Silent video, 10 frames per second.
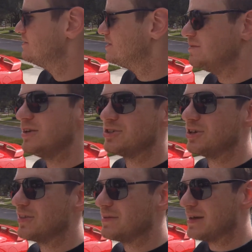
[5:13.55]
Let me know what
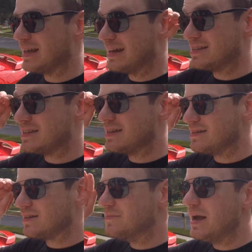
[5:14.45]
y'all think about that, because the
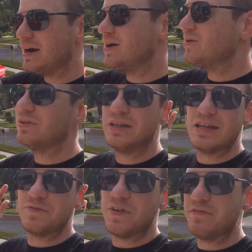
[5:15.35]
Camaro only
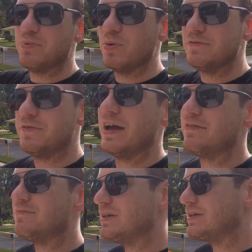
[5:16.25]
has
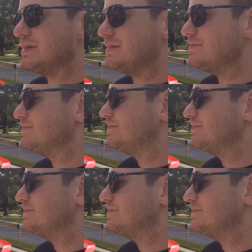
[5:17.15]
5.5 million.